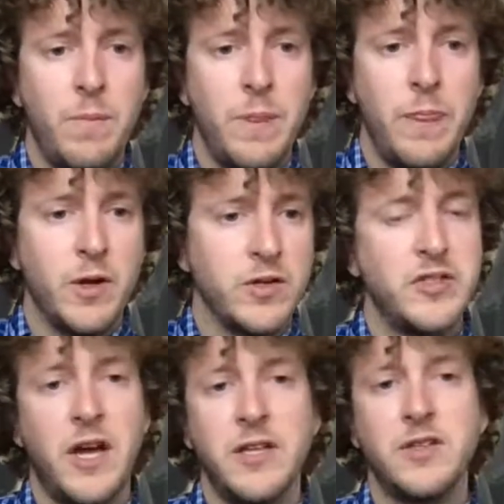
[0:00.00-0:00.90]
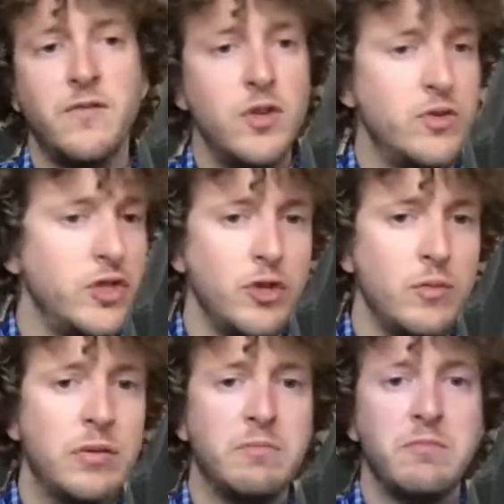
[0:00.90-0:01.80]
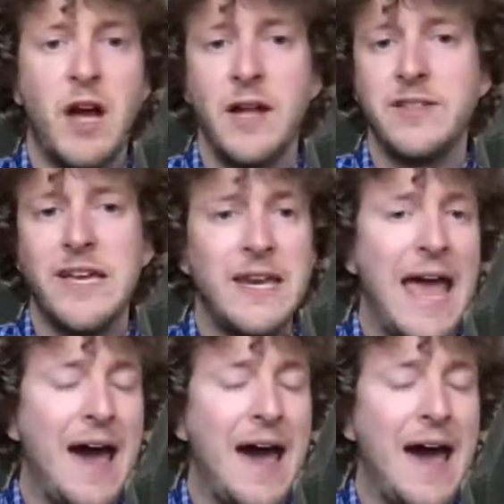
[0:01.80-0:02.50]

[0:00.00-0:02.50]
There's tons of YouTube content